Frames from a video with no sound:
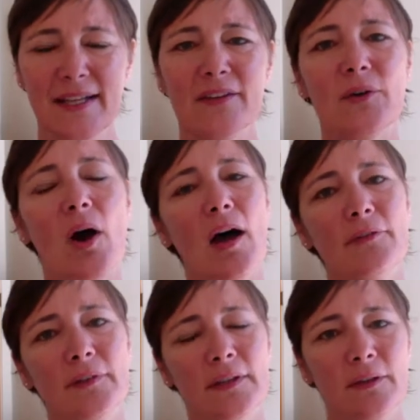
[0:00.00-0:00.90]
So
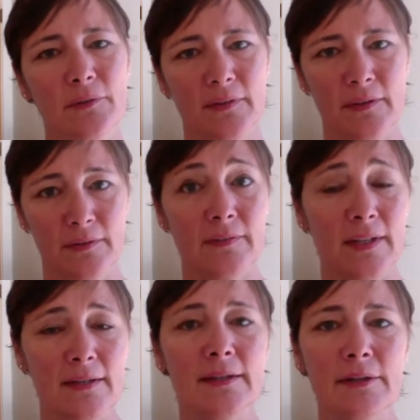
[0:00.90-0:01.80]
often you'll
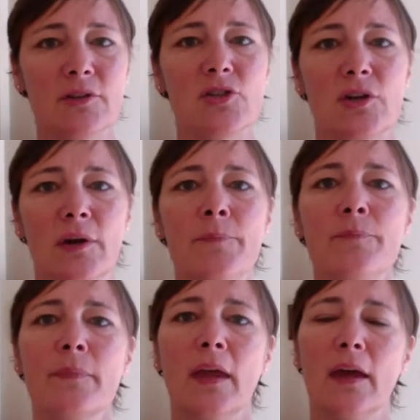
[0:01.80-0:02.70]
see in the literature
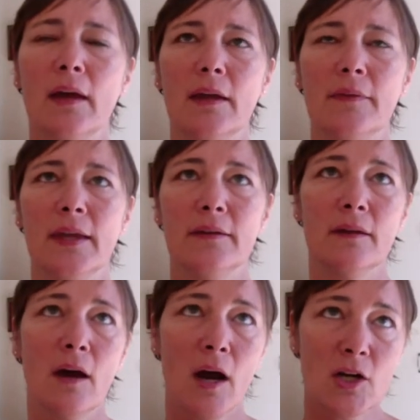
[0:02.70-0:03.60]
that
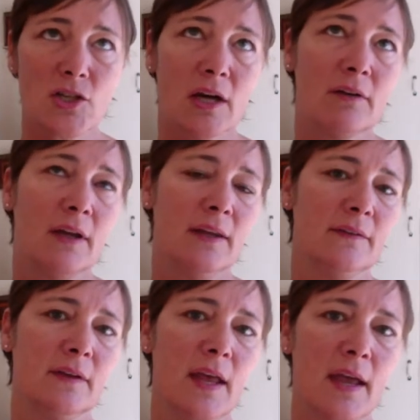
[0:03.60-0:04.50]
the heart chakra
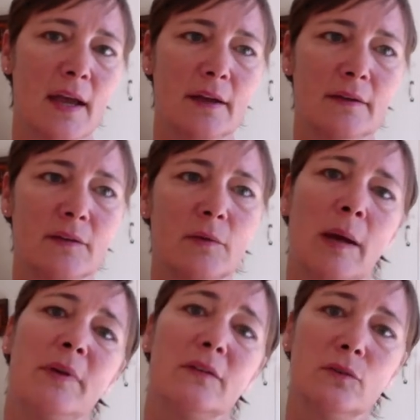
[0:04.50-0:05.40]
is
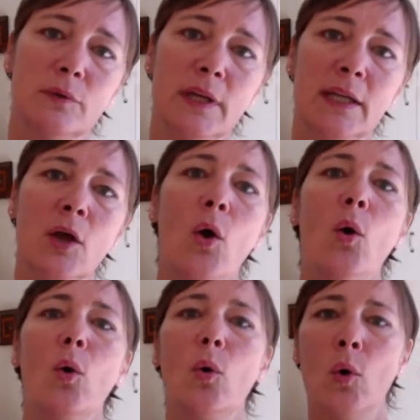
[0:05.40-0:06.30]
described as green
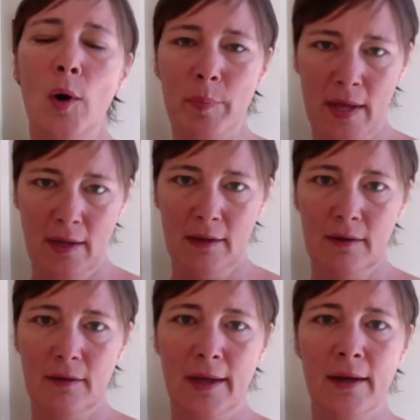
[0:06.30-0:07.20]
or
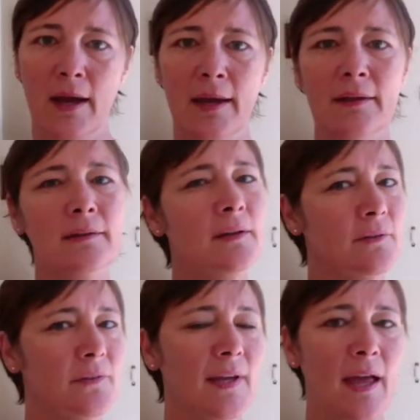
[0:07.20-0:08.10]
pink. And I didn't
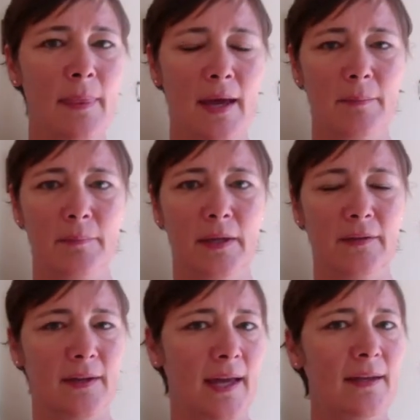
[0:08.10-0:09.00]
understand that
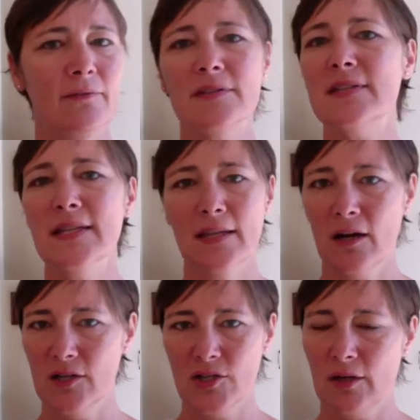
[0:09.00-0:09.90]
because I had never seen the
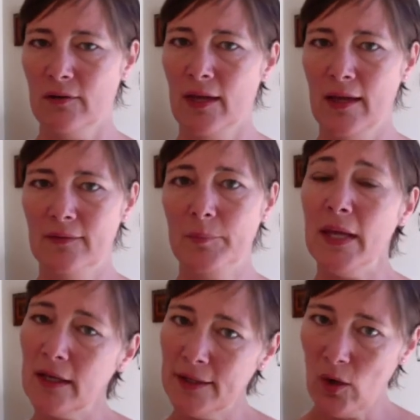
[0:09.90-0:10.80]
heart chakra as
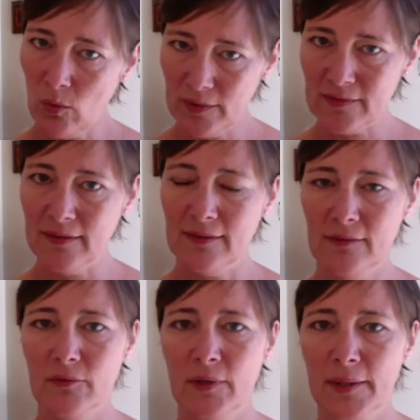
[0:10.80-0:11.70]
pink. I'd always seen it
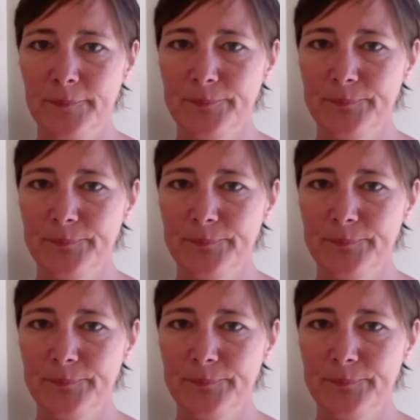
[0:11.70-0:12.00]
as green.